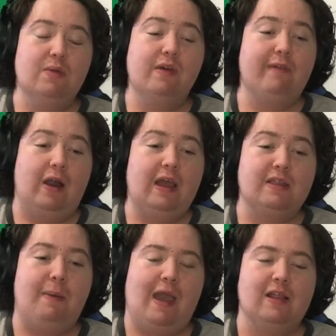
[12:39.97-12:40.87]
would have only had
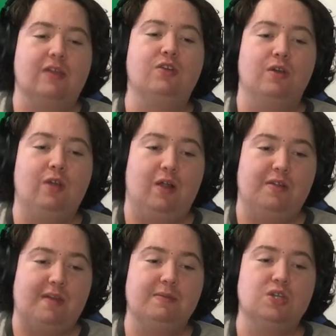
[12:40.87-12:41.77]
to pay like two
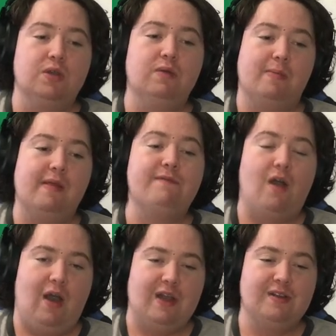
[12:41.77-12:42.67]
dollars. I'm sure you would have been
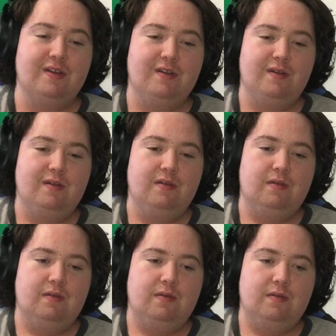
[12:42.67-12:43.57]
fine. Yep.
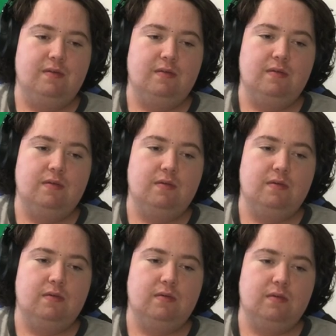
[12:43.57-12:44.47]
But thank you again.
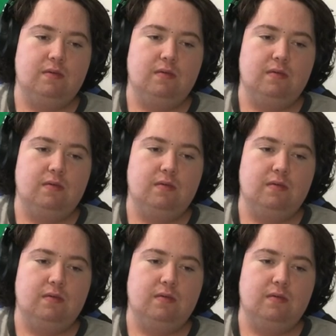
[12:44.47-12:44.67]
I'm